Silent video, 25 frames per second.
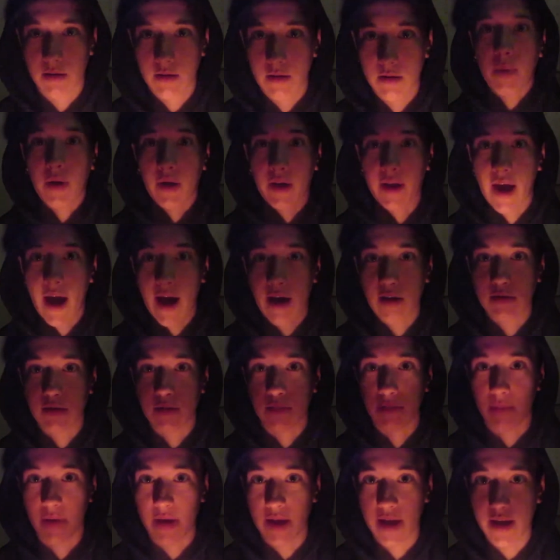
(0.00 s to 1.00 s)
but cows
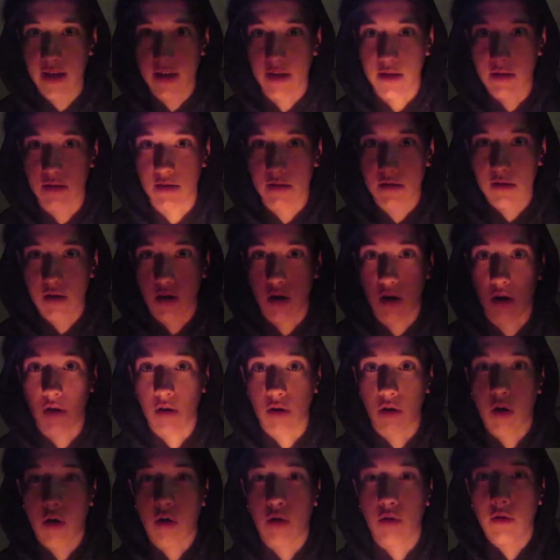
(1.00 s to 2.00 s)
and pigs are
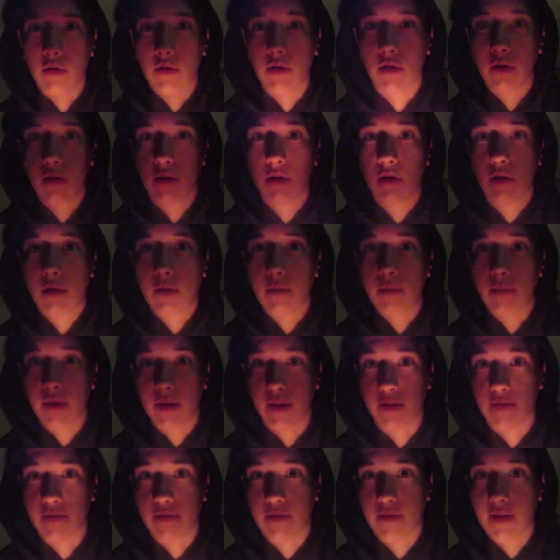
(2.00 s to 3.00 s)
called
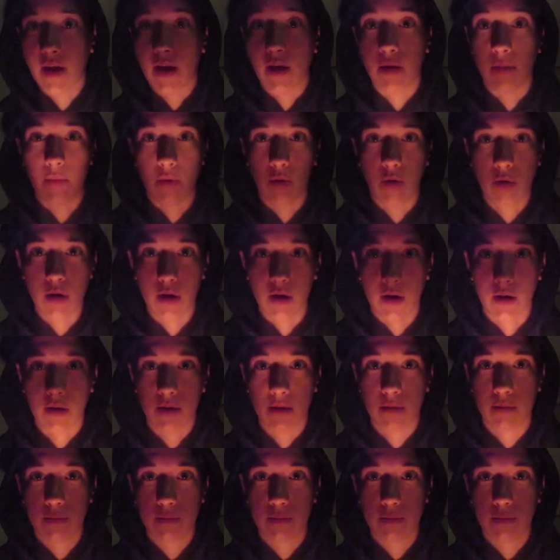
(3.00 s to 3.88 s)
beef and pork?"